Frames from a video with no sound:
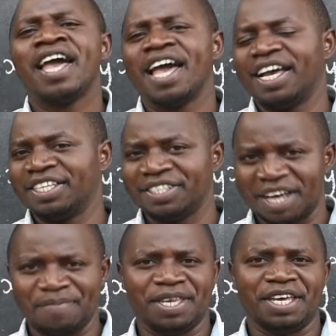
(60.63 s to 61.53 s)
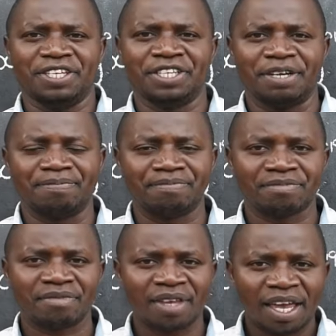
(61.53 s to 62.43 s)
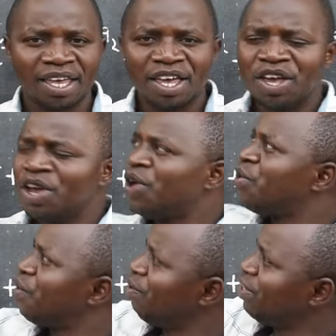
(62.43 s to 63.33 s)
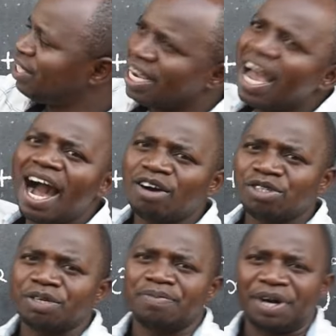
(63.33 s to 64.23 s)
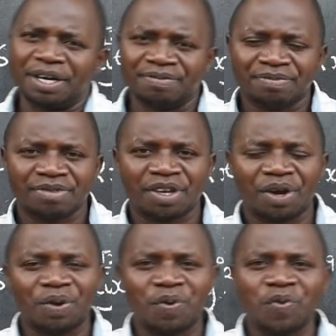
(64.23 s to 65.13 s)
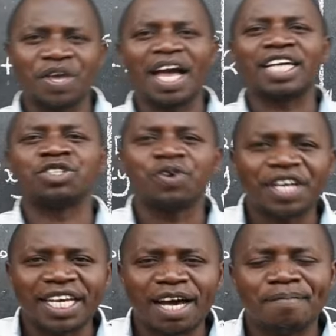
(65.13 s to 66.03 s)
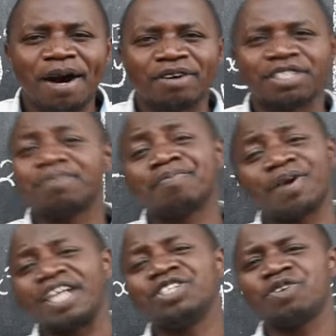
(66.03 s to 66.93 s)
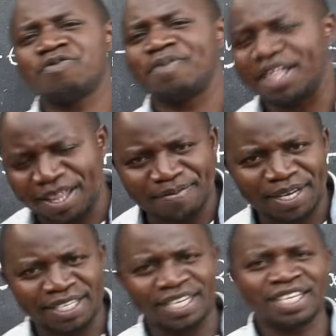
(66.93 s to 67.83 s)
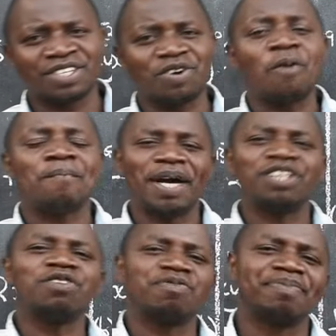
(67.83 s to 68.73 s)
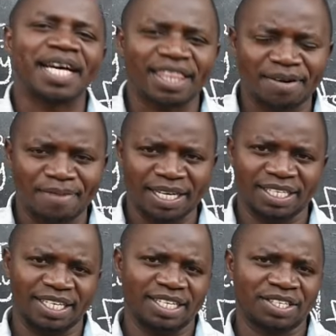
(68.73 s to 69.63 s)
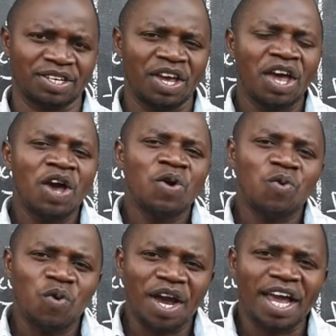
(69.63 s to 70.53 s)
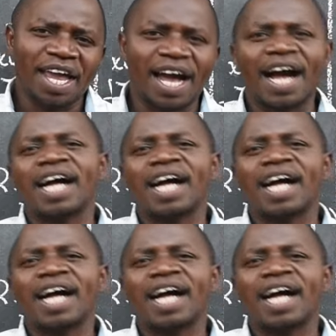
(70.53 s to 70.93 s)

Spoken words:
examination. When we say algebra, we are talking about branch of mathematics or part of mathematics where